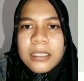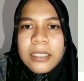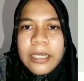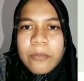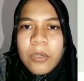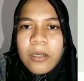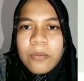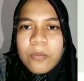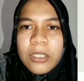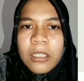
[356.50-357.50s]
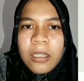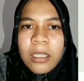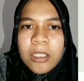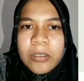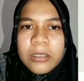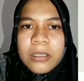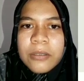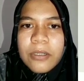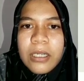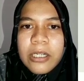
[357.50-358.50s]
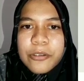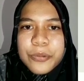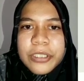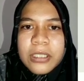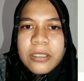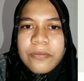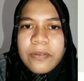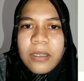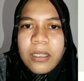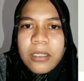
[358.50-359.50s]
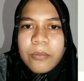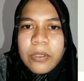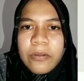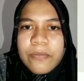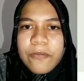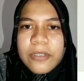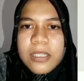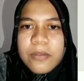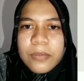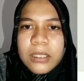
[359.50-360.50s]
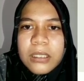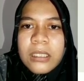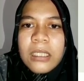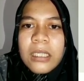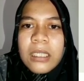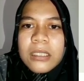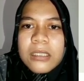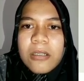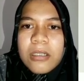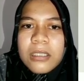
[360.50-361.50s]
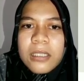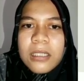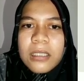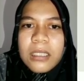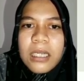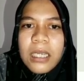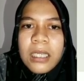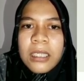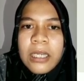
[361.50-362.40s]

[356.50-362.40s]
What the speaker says: dam of Mount Kalut eruption developed of feasible, theoretically and